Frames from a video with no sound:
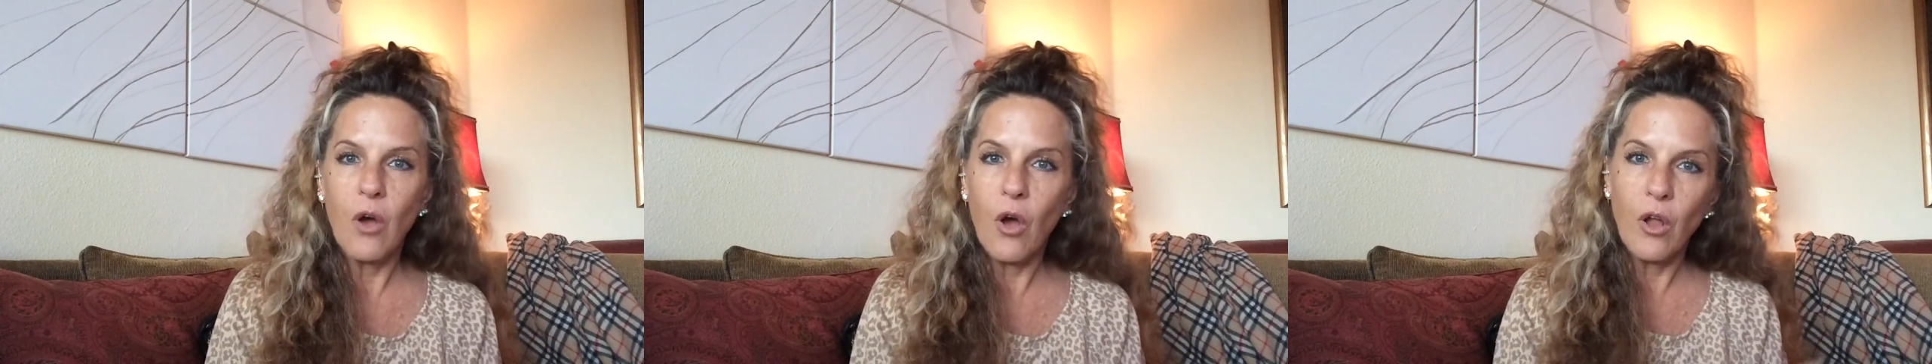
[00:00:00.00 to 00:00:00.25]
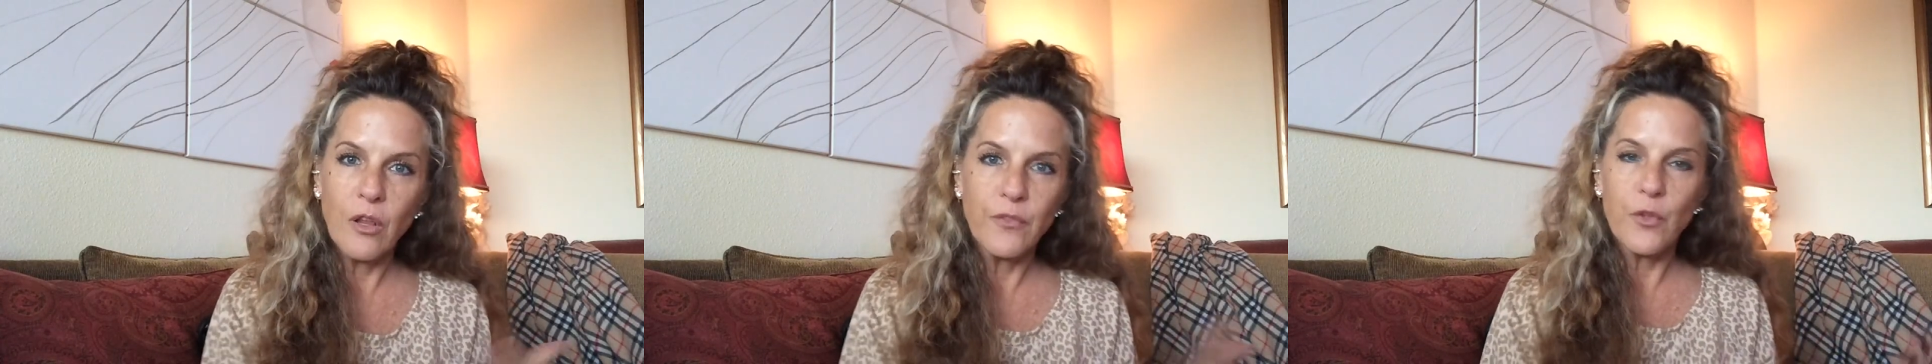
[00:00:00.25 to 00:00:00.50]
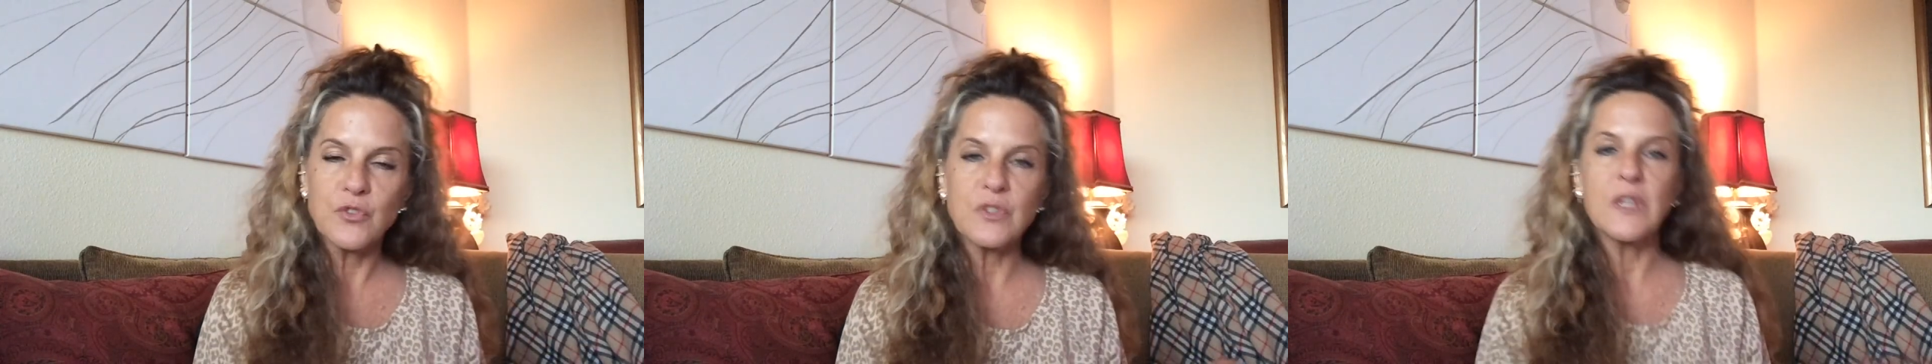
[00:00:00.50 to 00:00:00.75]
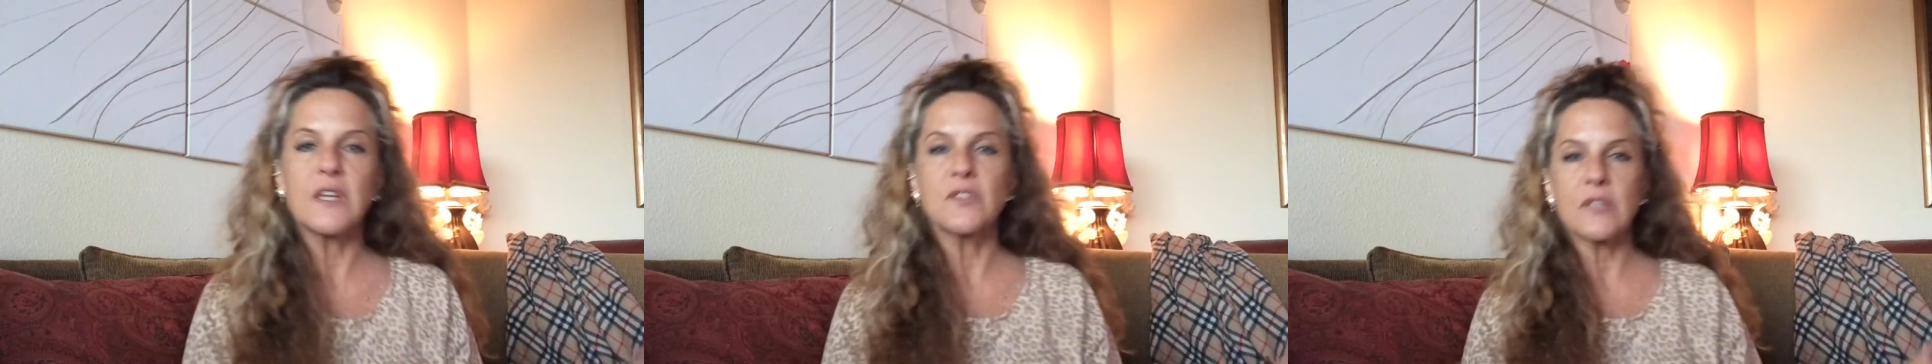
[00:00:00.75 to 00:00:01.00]
all of those
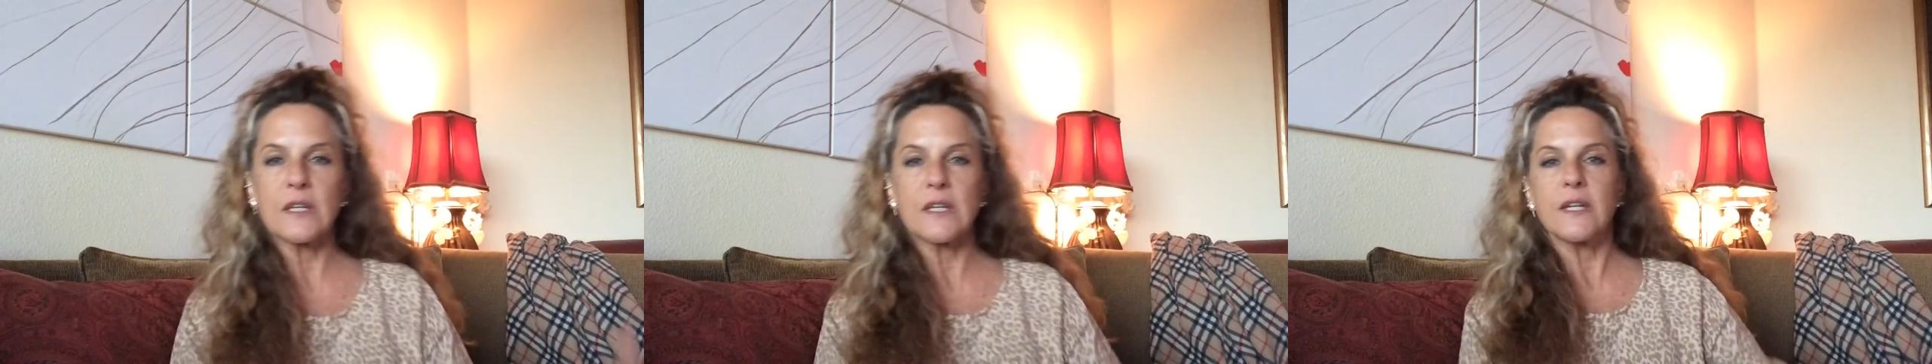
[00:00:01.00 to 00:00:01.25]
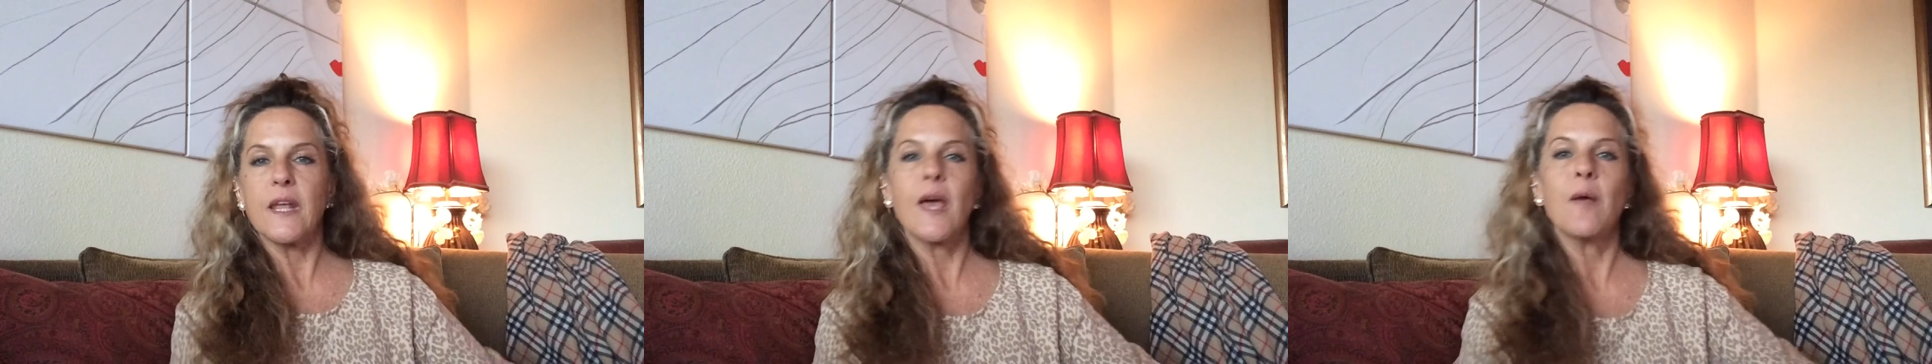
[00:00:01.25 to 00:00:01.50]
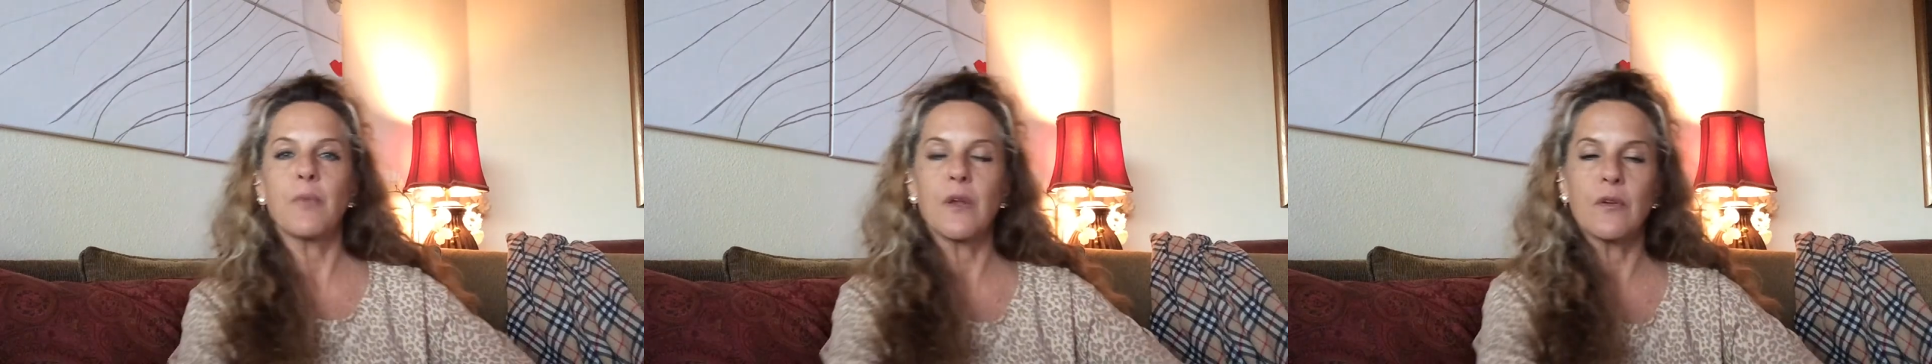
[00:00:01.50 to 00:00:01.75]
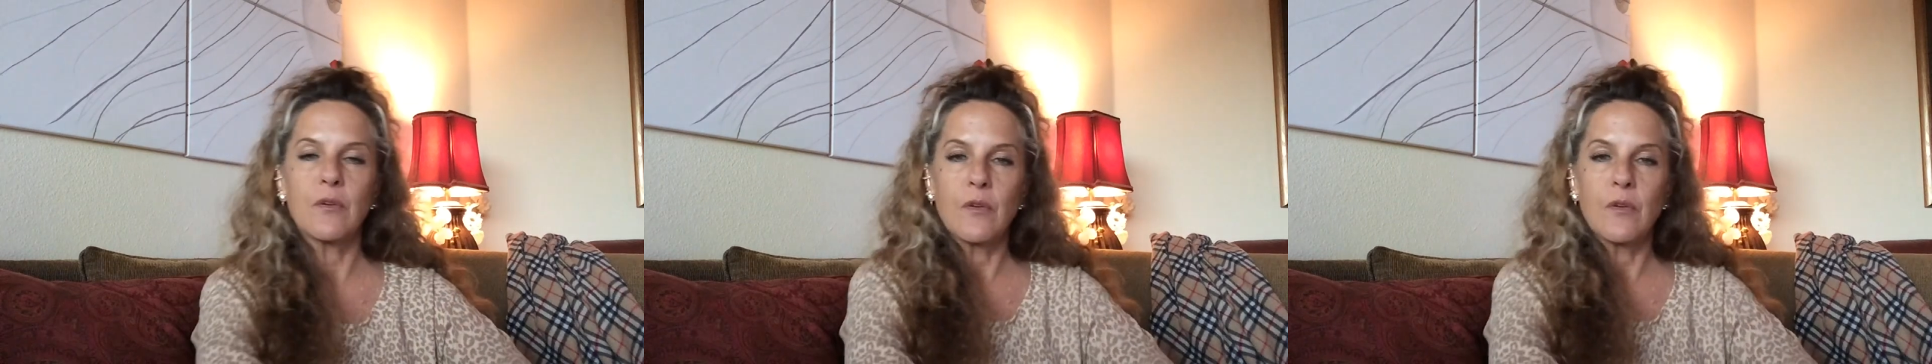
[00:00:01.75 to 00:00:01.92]
things that can happen.